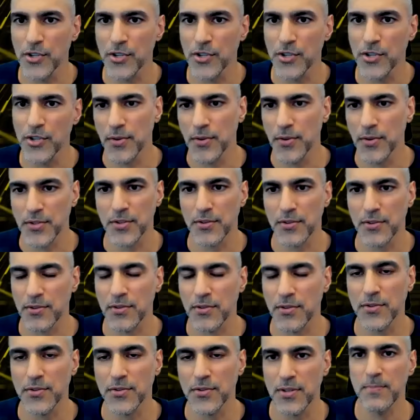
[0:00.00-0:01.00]
So those are,
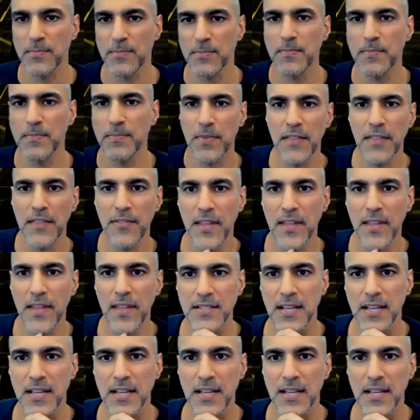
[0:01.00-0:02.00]
those are the key things I
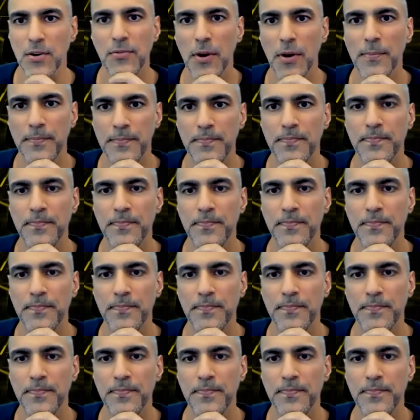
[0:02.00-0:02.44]
look for.